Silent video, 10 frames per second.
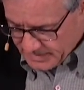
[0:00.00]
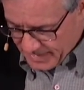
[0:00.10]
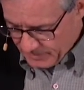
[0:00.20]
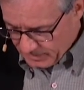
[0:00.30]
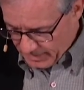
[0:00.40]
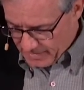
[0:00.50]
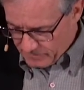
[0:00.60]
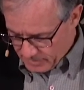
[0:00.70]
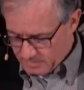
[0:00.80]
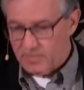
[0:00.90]
David
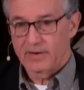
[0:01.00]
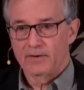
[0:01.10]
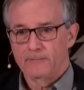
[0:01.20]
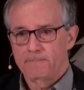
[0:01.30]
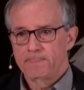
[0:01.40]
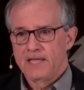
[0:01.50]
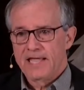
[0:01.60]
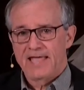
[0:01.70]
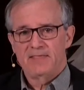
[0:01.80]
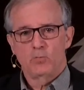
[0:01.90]
left them there.
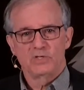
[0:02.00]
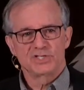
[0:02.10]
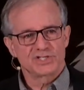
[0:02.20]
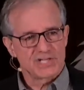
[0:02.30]
And then when